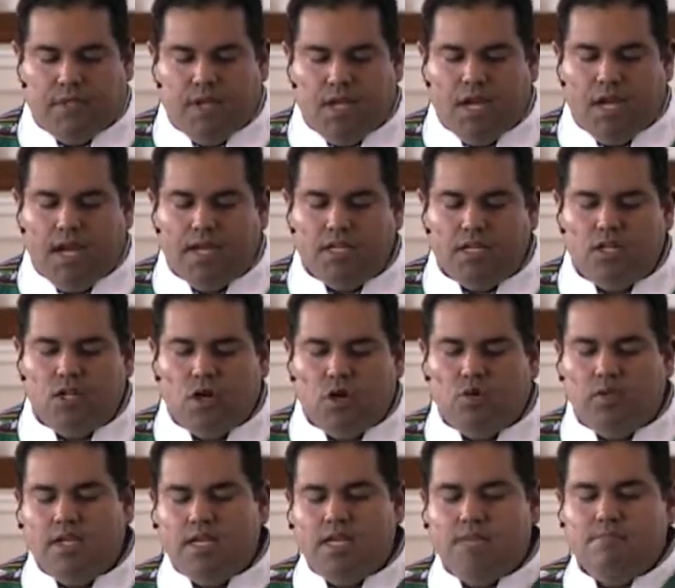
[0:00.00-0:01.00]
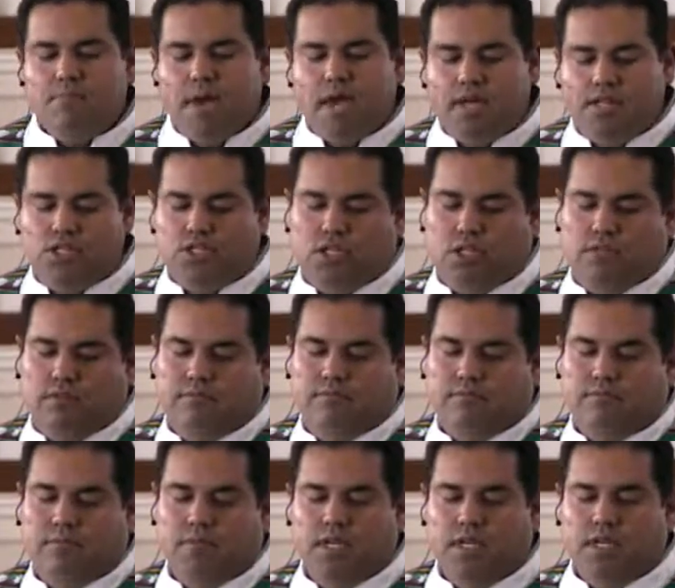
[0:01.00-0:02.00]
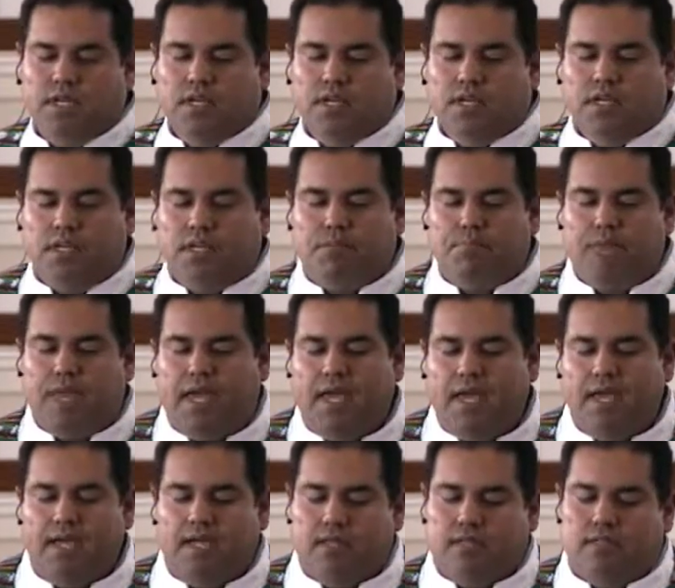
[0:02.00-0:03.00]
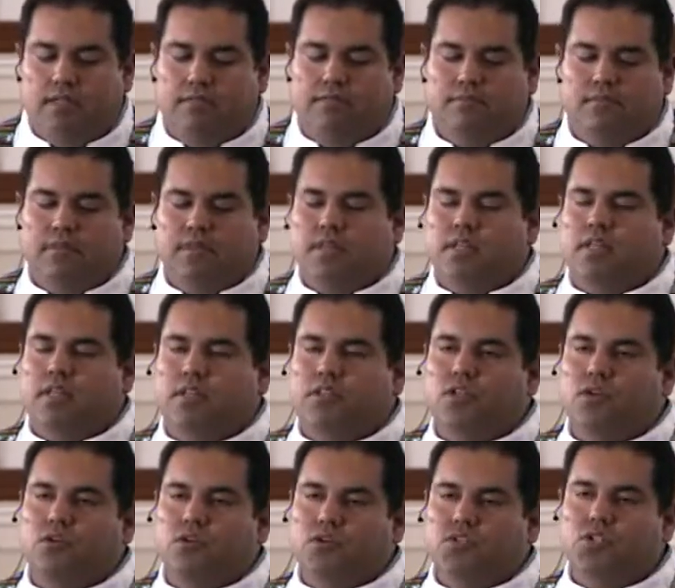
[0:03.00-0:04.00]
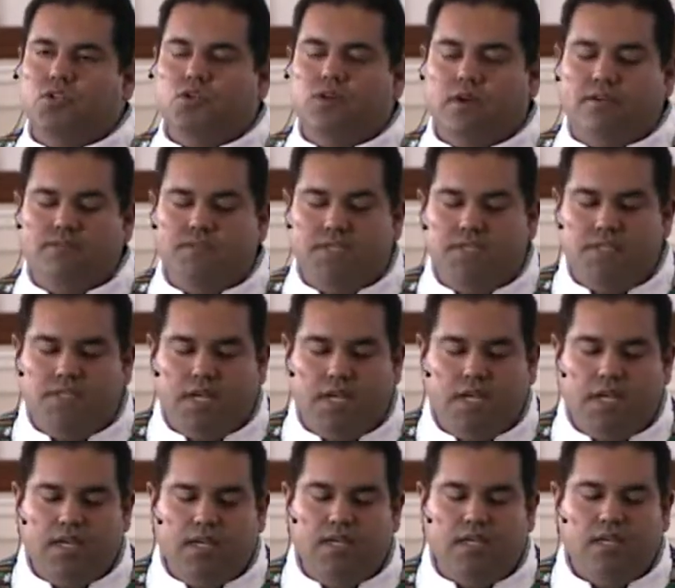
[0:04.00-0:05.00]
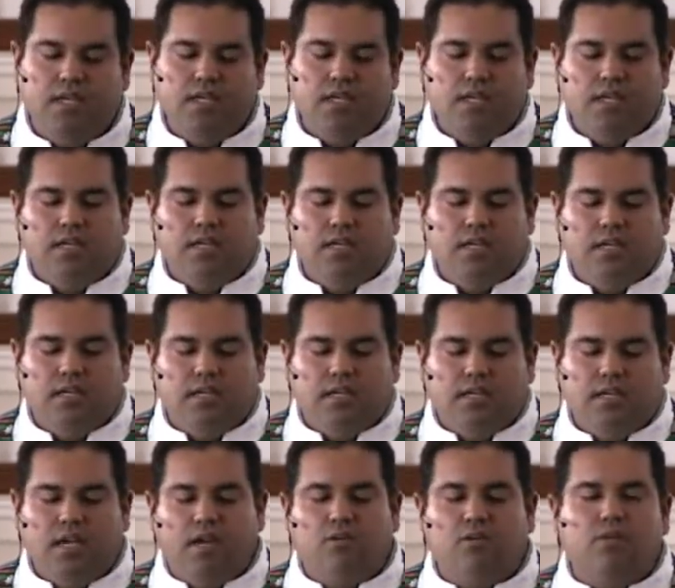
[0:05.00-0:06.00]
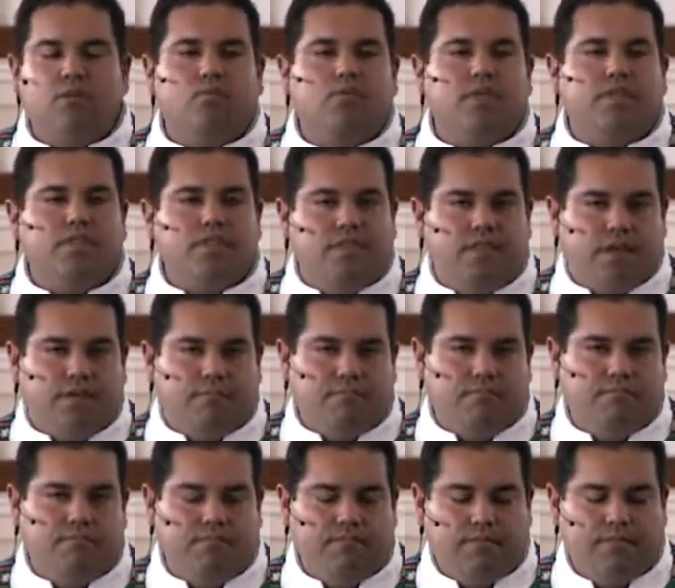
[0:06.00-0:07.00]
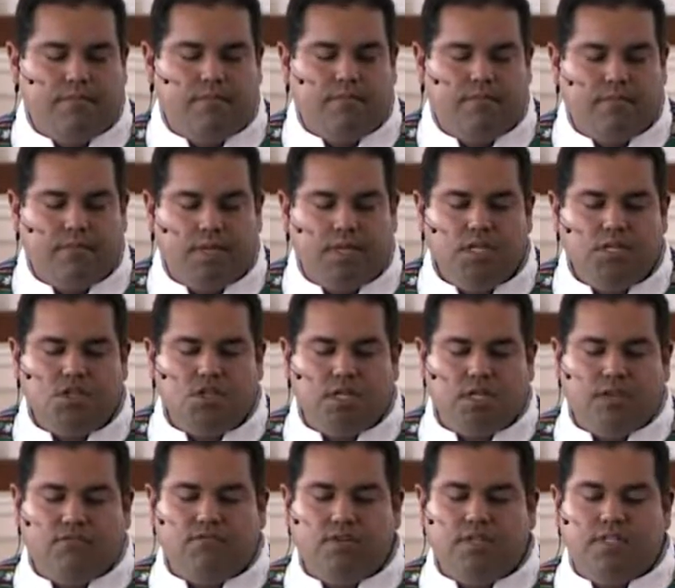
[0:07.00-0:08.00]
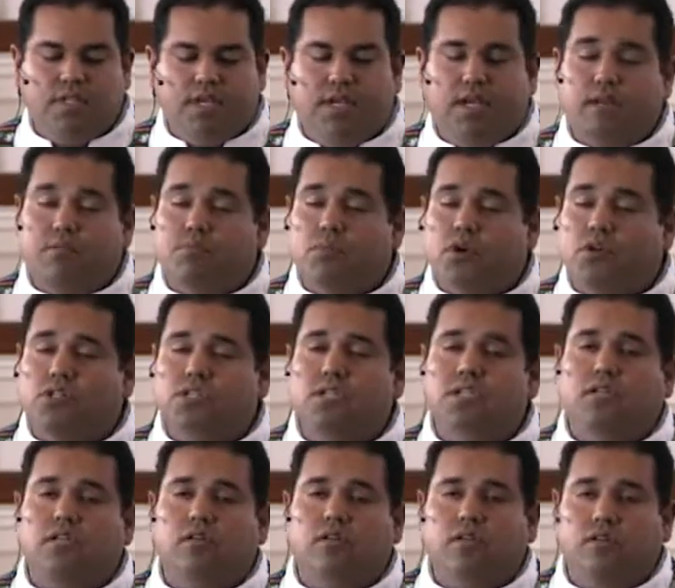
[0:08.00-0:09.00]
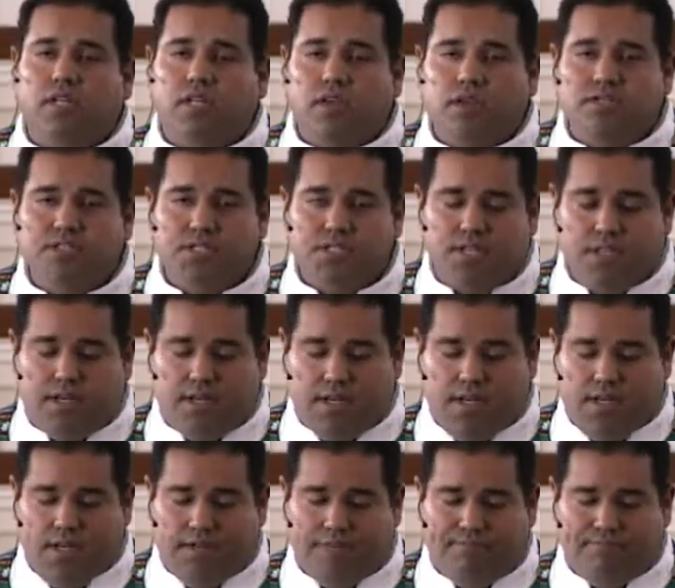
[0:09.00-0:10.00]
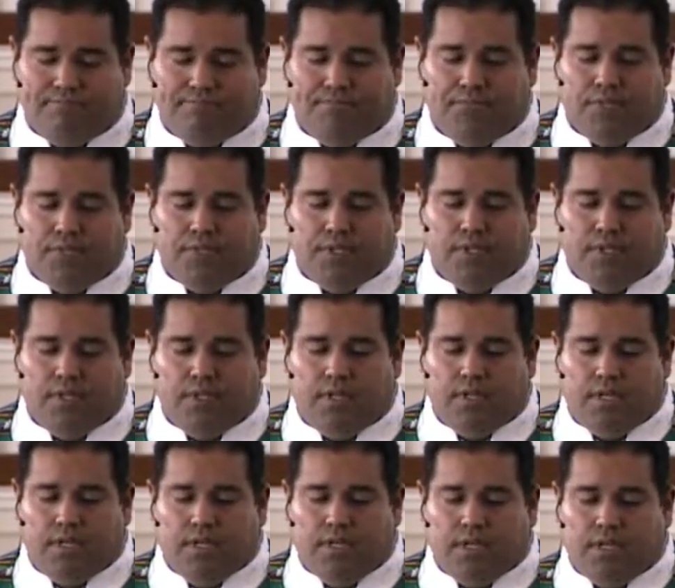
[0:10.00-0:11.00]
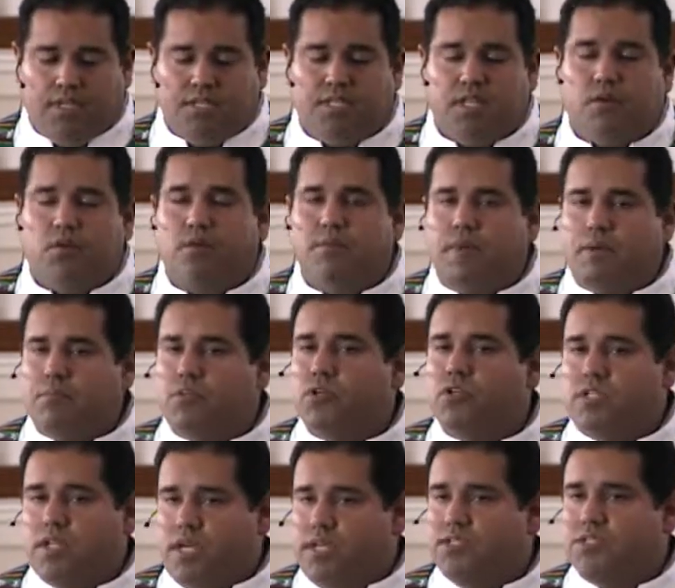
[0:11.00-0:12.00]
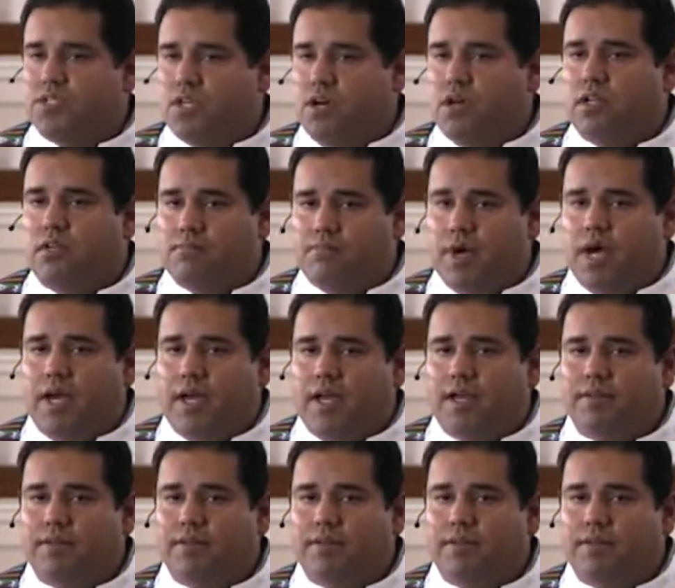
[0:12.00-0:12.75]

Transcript: I can only imagine the pain that those who have stayed carry with them each and every day, and particularly on Sunday, as they remember days gone by.